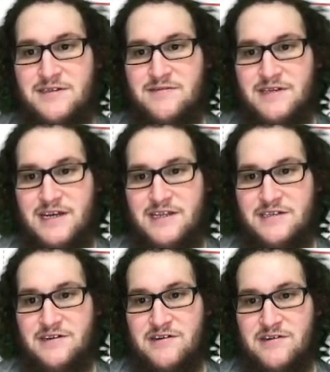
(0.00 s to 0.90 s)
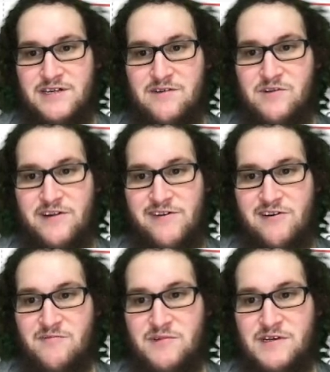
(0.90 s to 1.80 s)
Well, yeah, they started to go down really
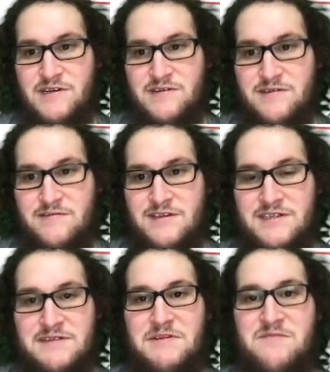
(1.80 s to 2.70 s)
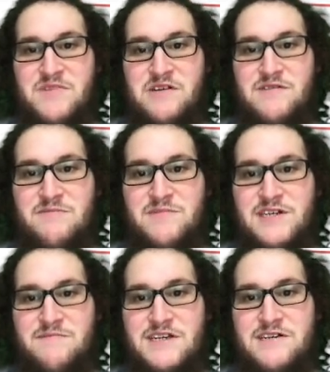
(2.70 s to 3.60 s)
sharply around the same time Bitcoin
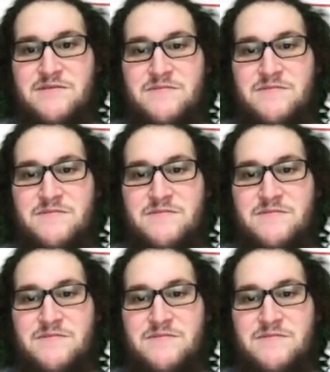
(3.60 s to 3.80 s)
bottomed out.